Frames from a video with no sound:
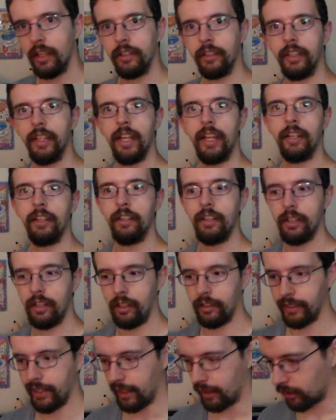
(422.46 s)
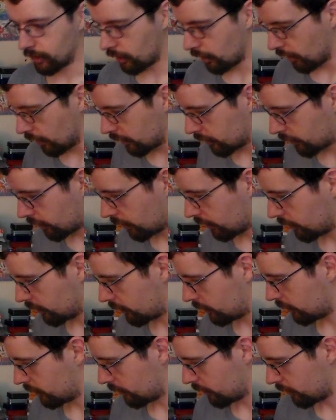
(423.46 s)
And then on that cart,
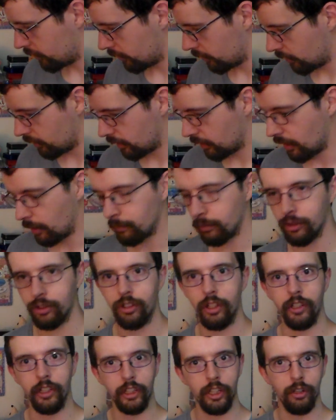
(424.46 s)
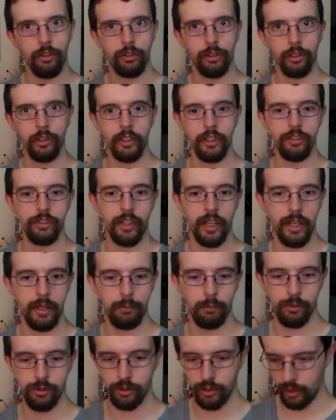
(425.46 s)
I'm just going to go through these
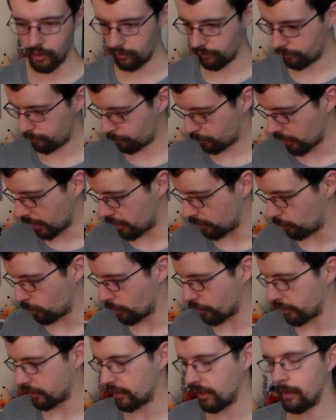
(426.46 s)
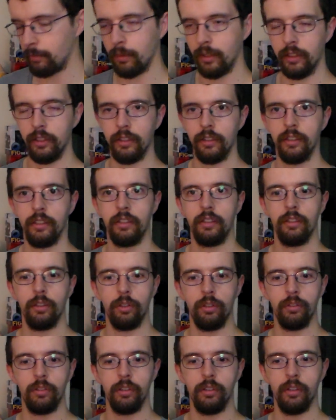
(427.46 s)
games. I've kind of ordered them and
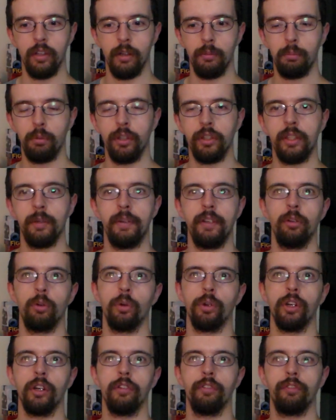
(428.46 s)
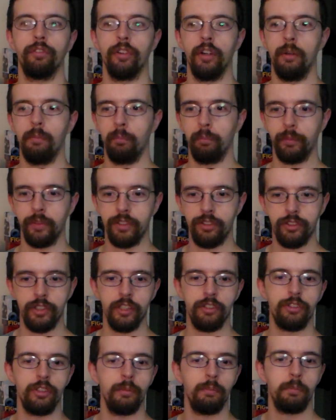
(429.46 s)
put them in order from
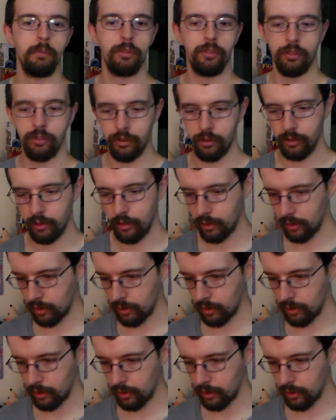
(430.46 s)
systems.